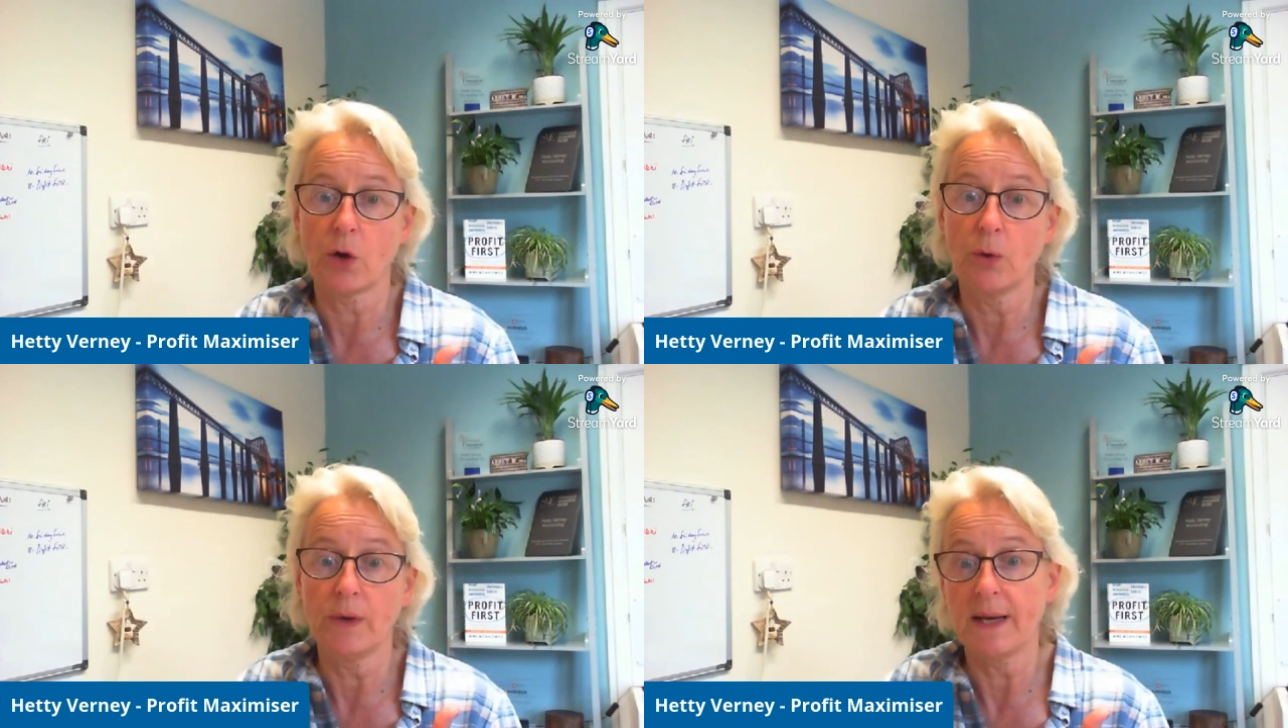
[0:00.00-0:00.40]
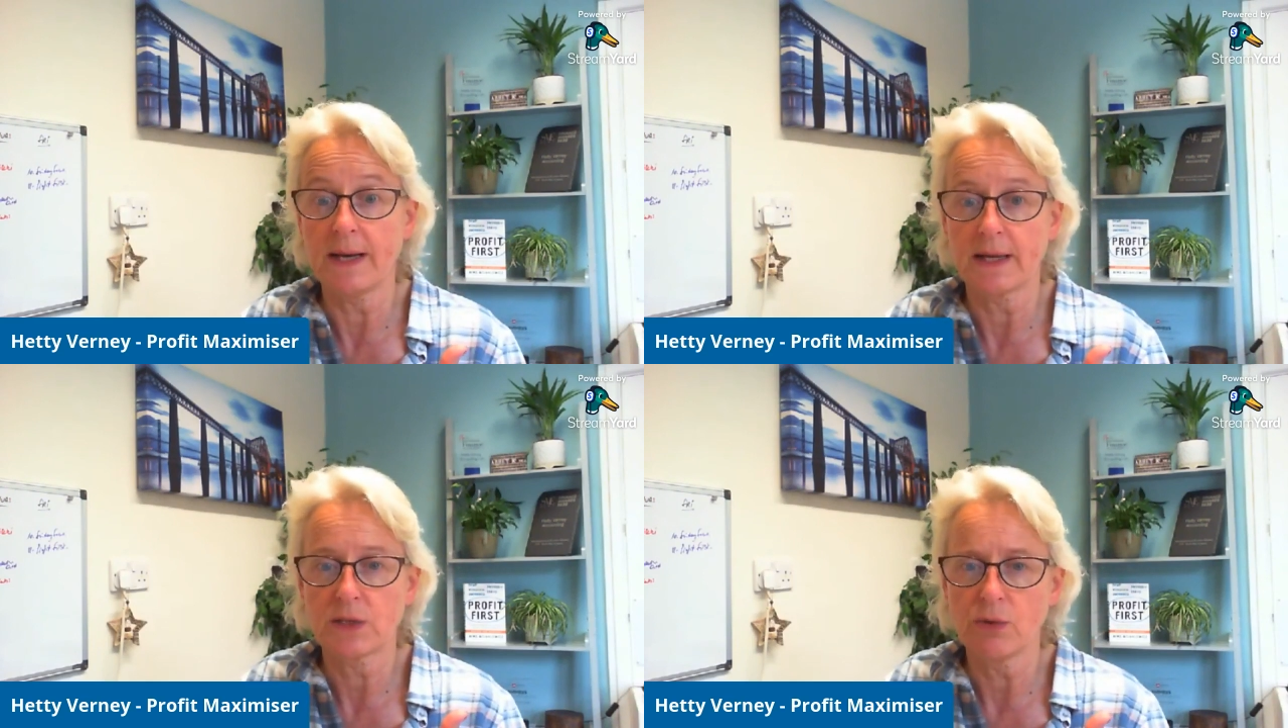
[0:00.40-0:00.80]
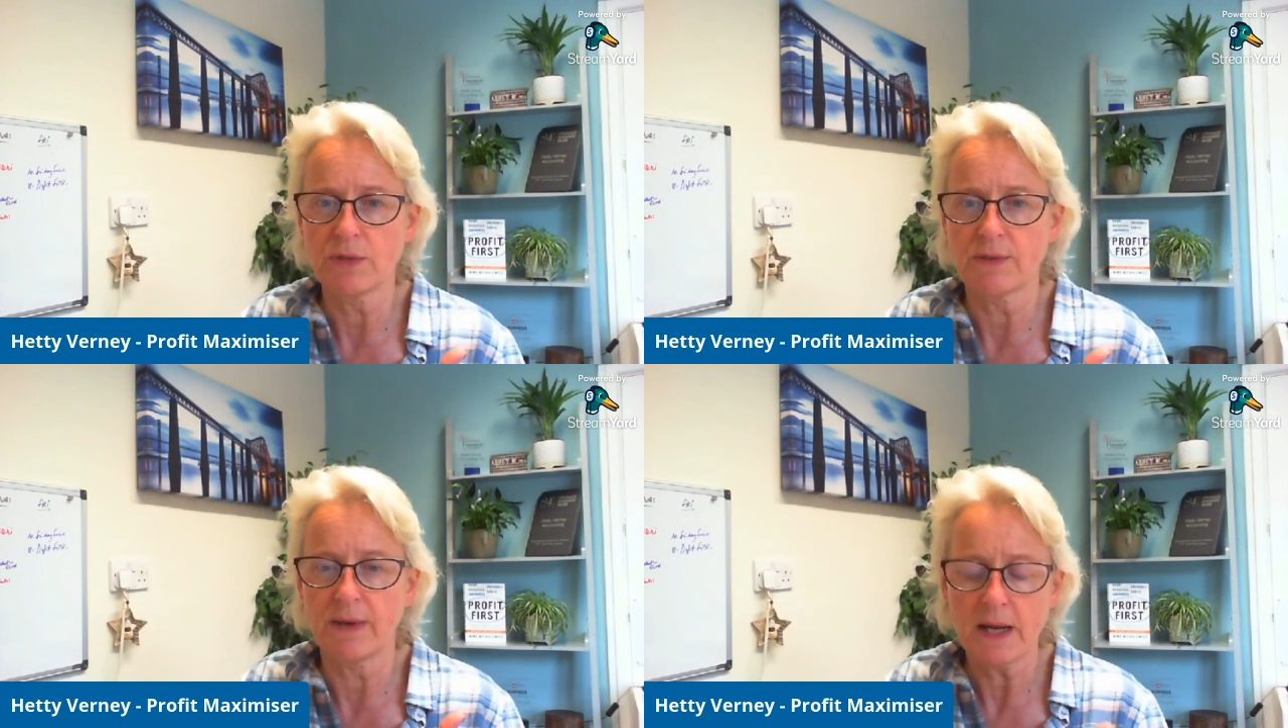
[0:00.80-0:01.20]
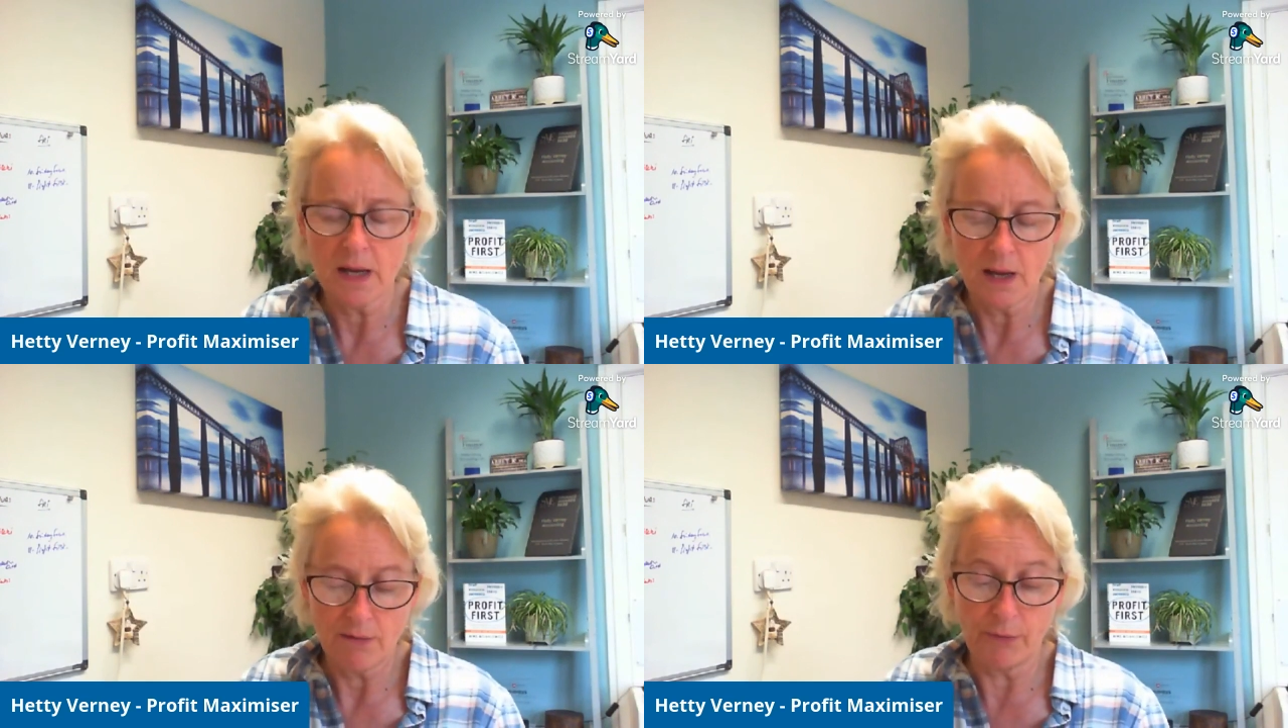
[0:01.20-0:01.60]
wholly and exclusively
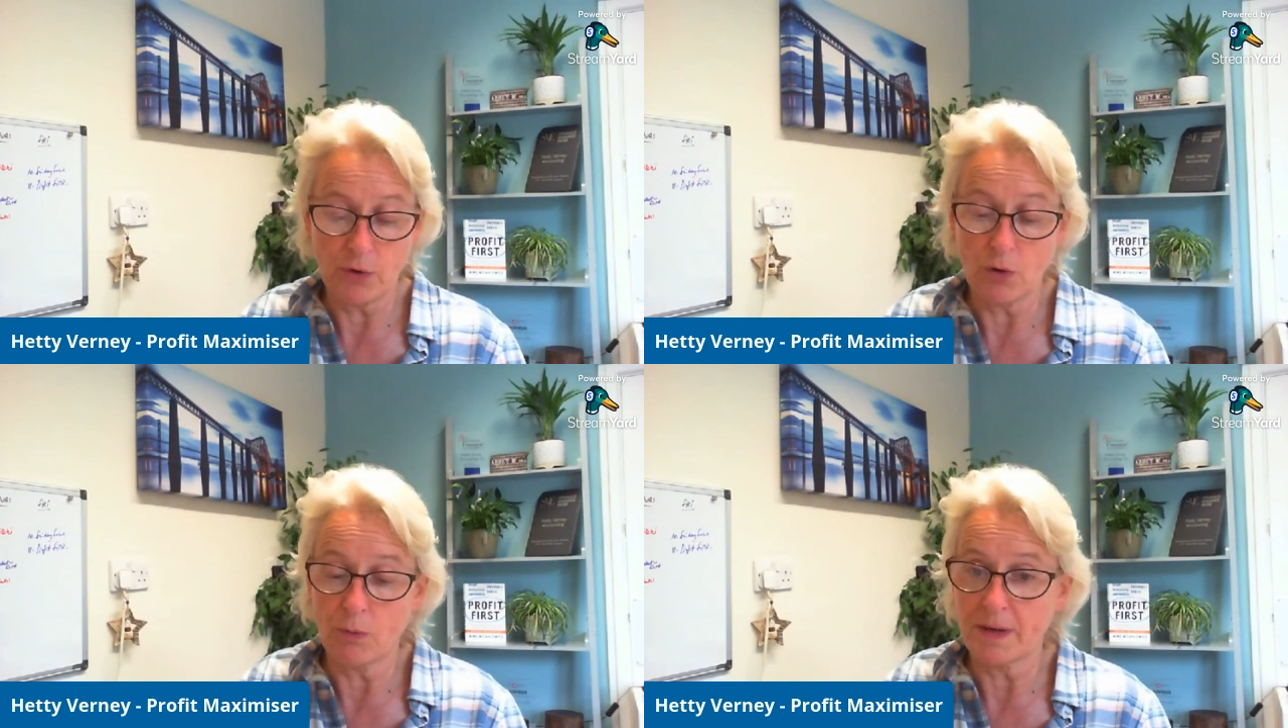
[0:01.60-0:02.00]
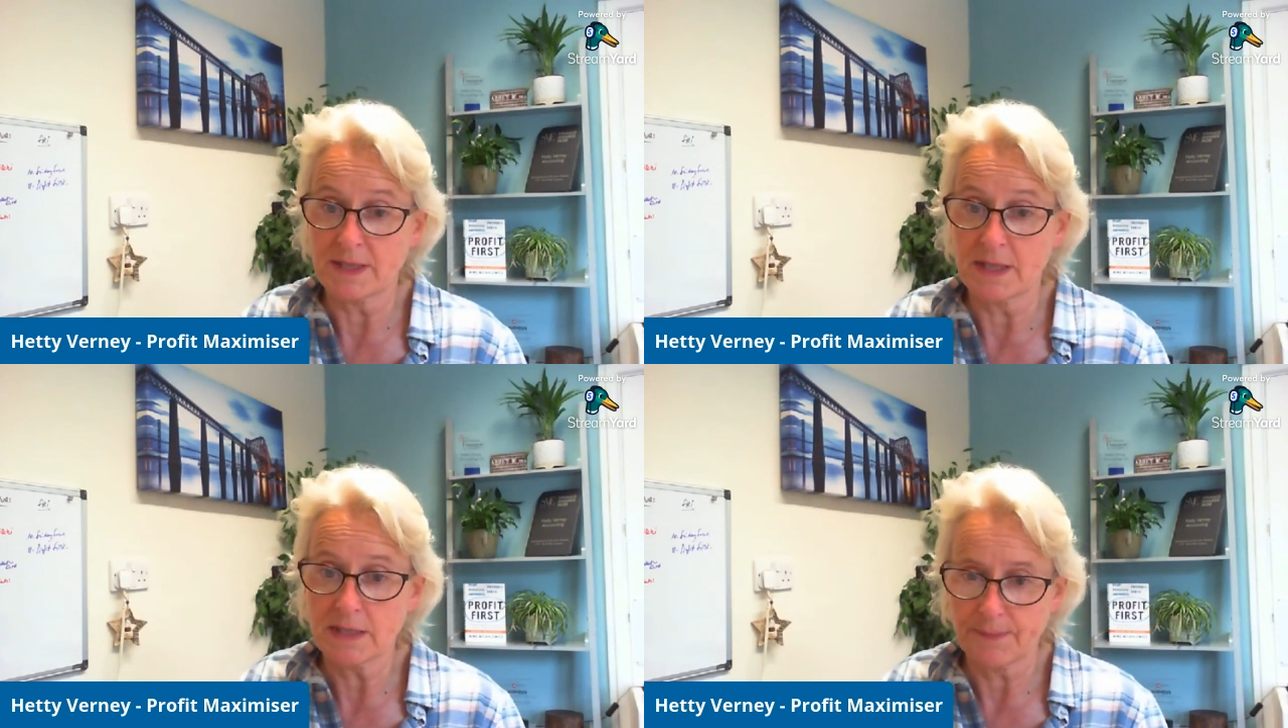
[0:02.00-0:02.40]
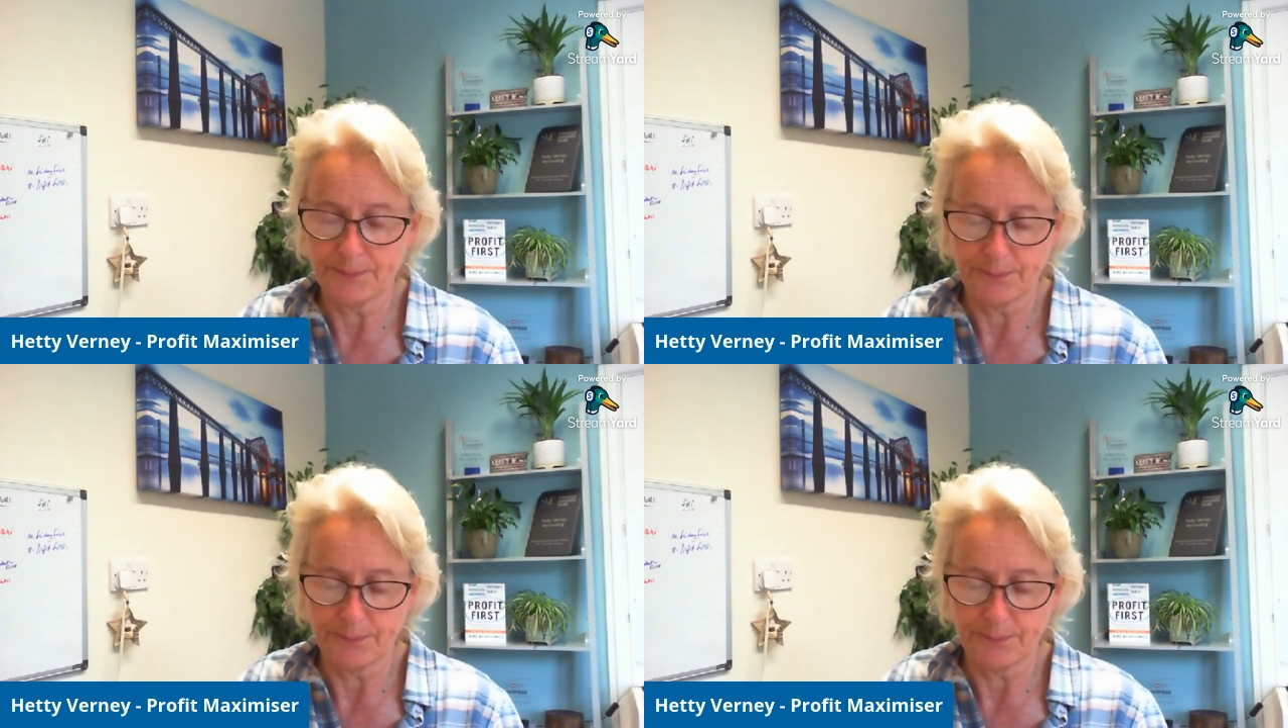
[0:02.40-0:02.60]
for your business,